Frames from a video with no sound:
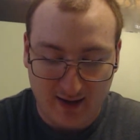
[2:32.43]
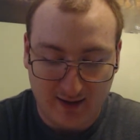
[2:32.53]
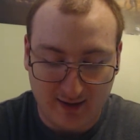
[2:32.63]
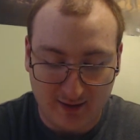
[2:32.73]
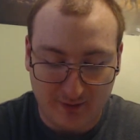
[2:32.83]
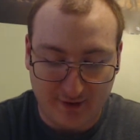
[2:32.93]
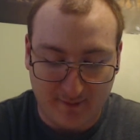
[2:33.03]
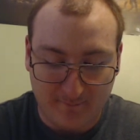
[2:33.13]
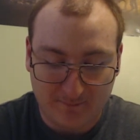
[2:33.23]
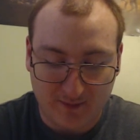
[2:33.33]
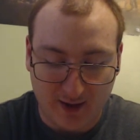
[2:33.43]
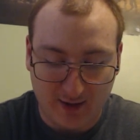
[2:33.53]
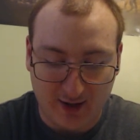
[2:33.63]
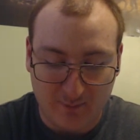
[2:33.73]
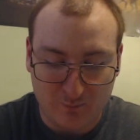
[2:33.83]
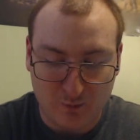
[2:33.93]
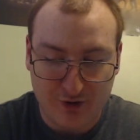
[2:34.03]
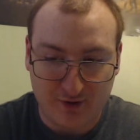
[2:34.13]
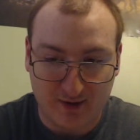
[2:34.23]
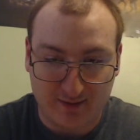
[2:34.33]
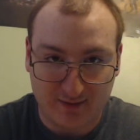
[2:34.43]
killed them and came with us